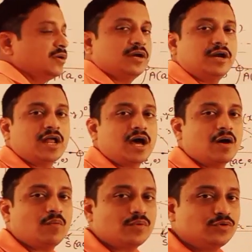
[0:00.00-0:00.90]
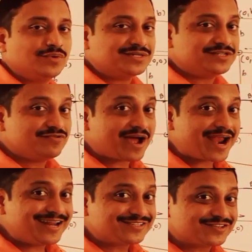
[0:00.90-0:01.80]
Now you will
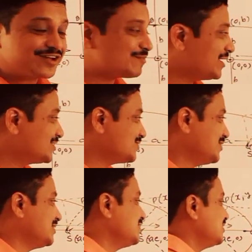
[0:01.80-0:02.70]
divide square minus 1.